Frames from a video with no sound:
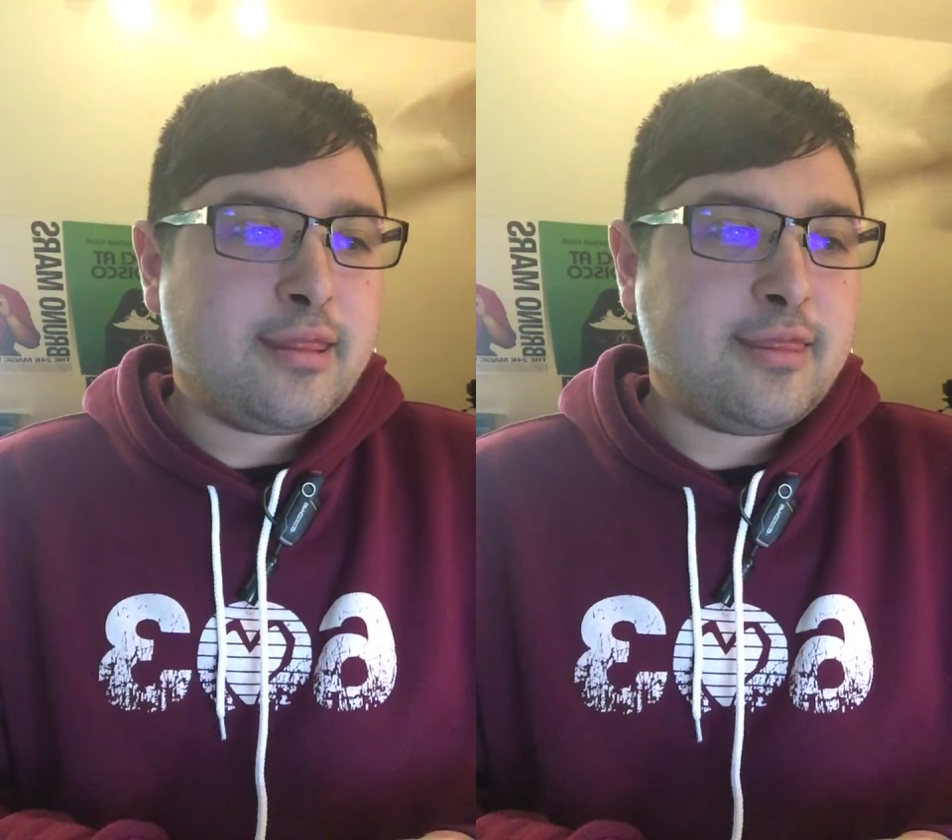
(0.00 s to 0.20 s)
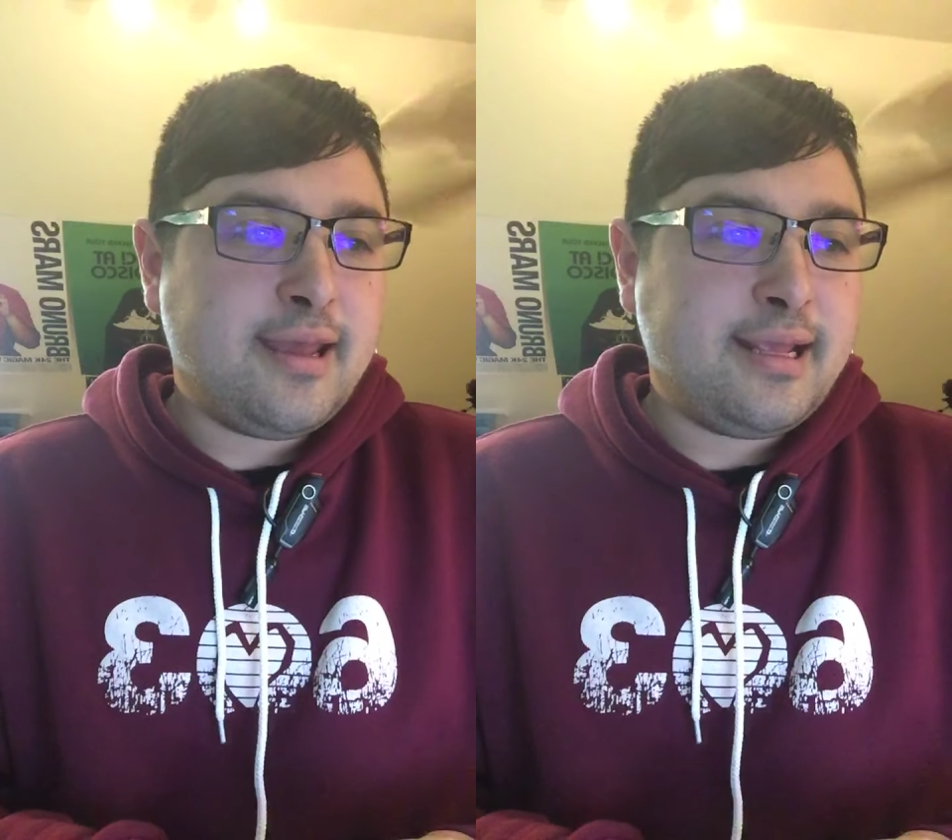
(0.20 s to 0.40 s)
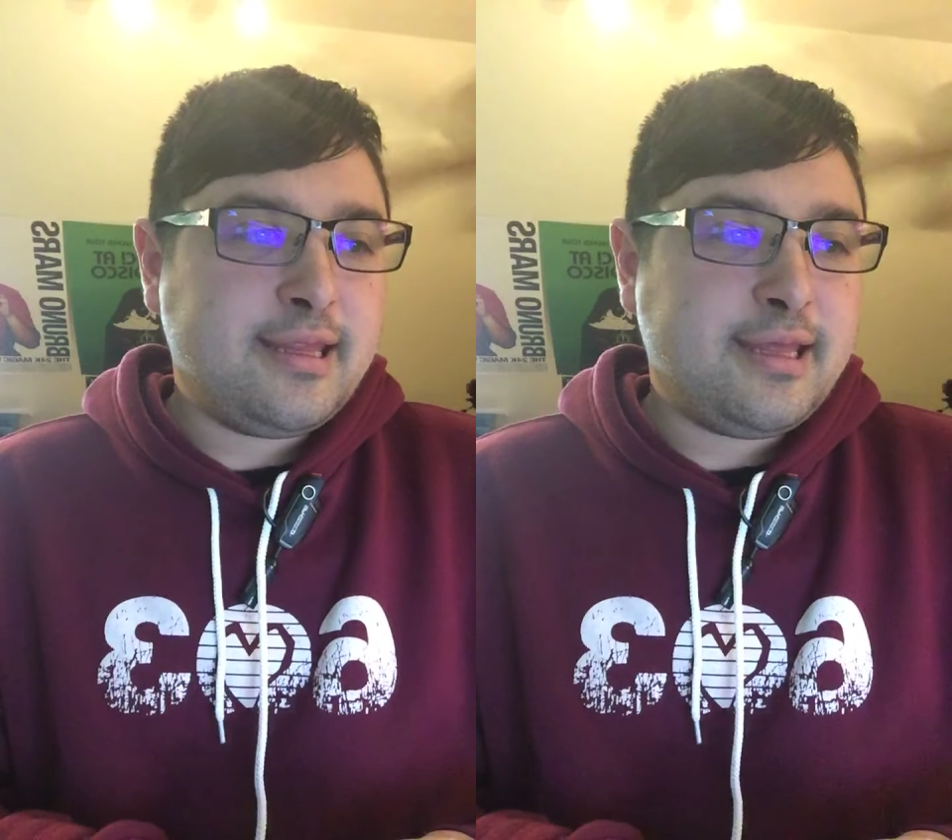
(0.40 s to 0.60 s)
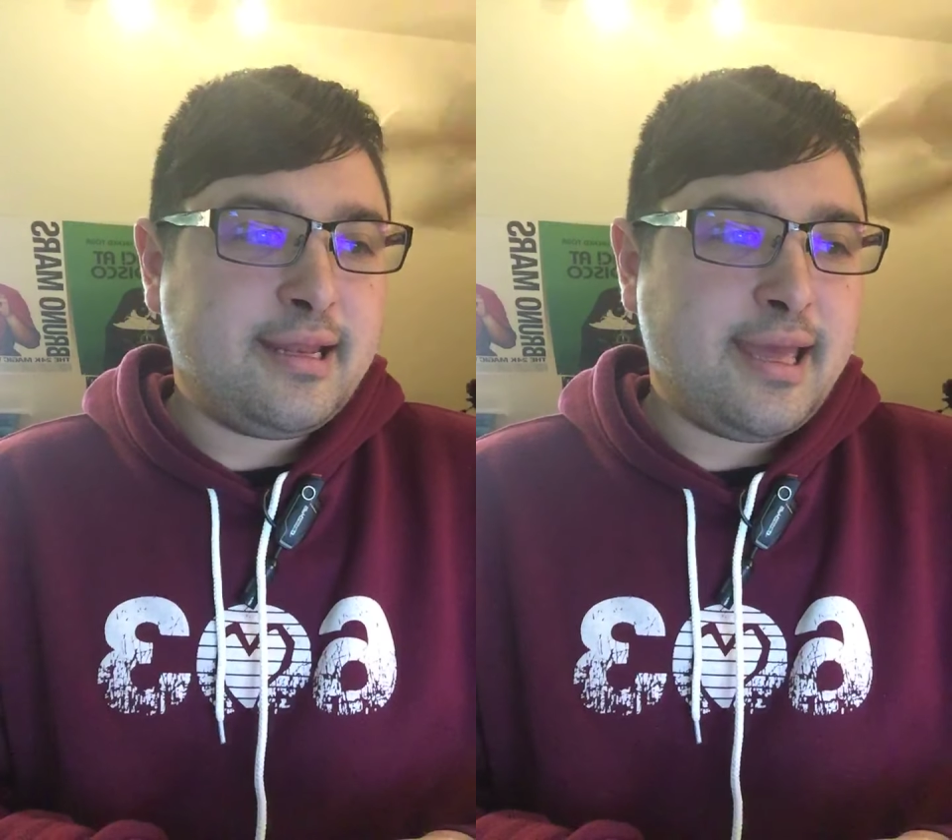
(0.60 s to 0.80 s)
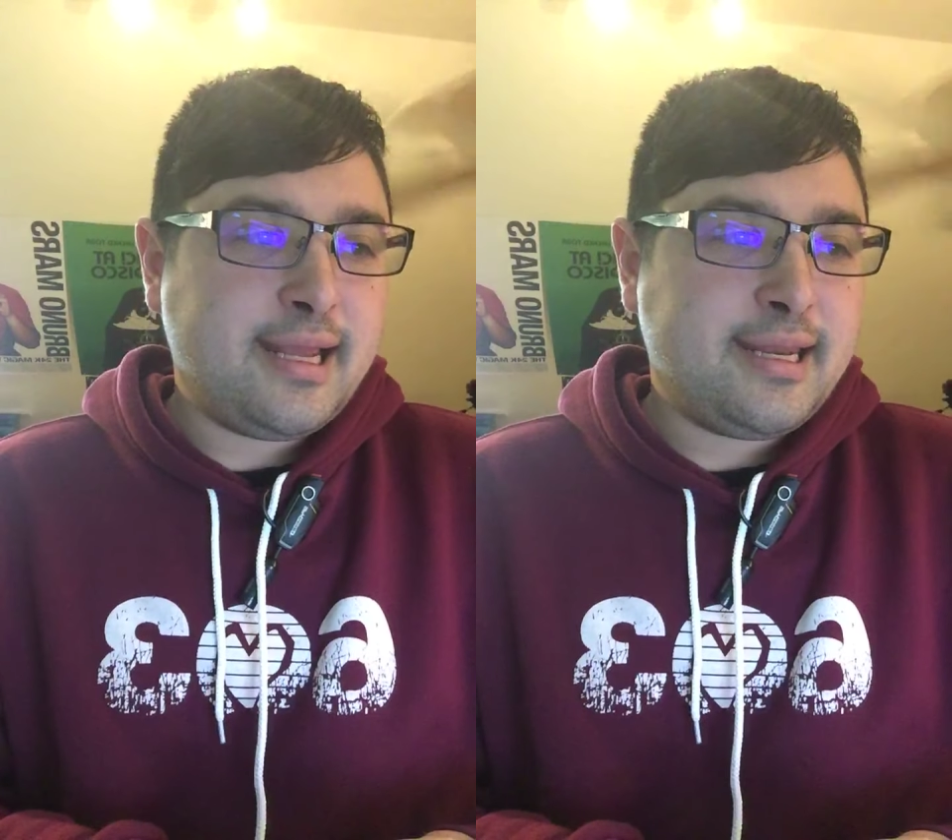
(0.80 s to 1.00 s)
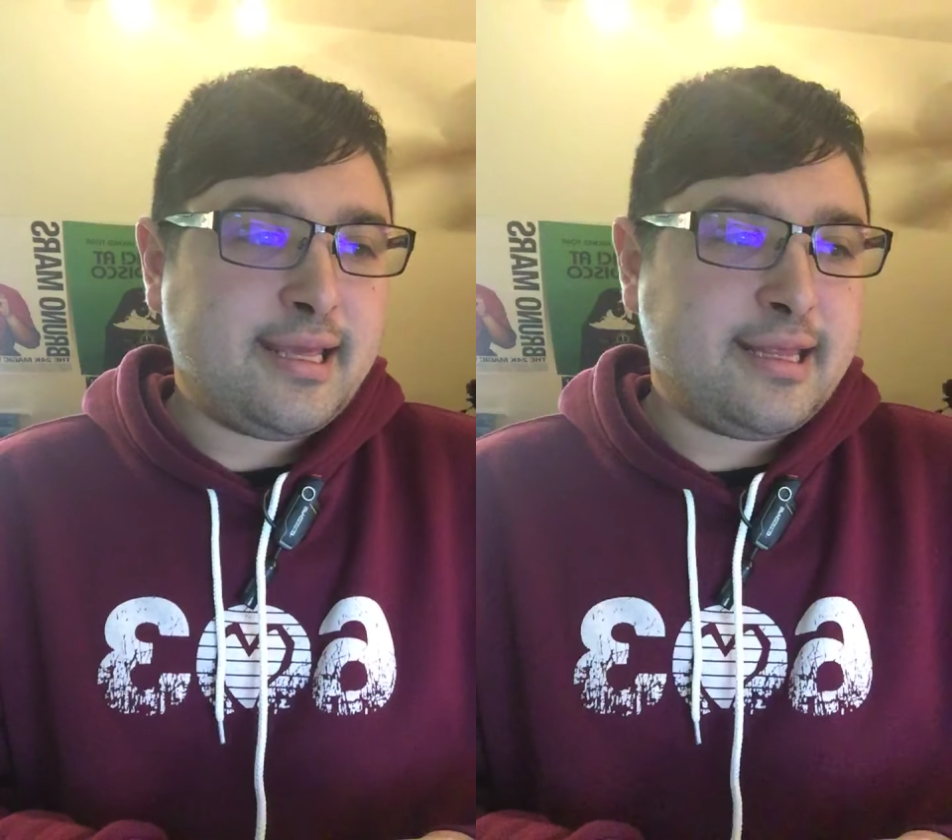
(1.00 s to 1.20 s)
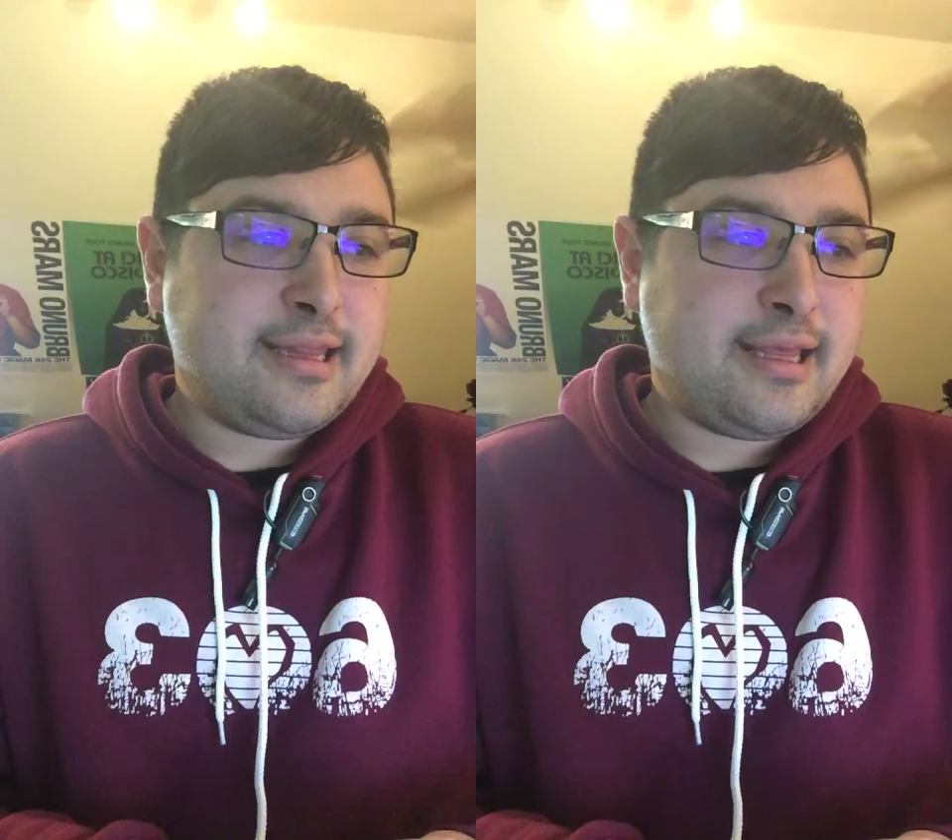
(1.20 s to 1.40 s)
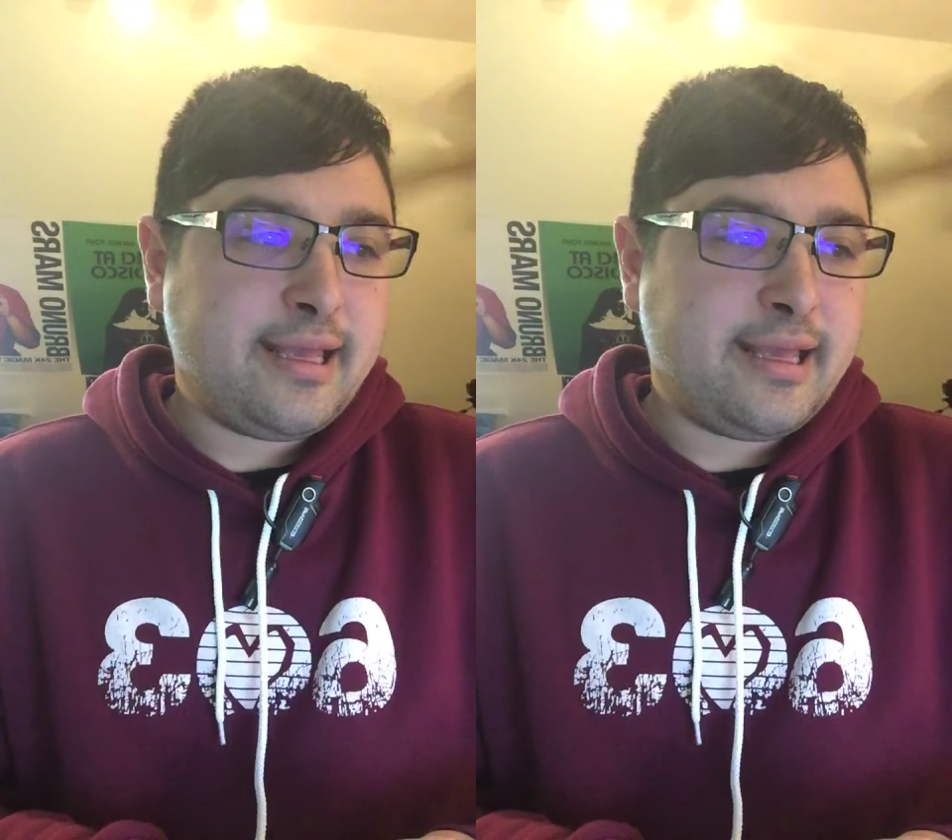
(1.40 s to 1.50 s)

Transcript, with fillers: the 1990s,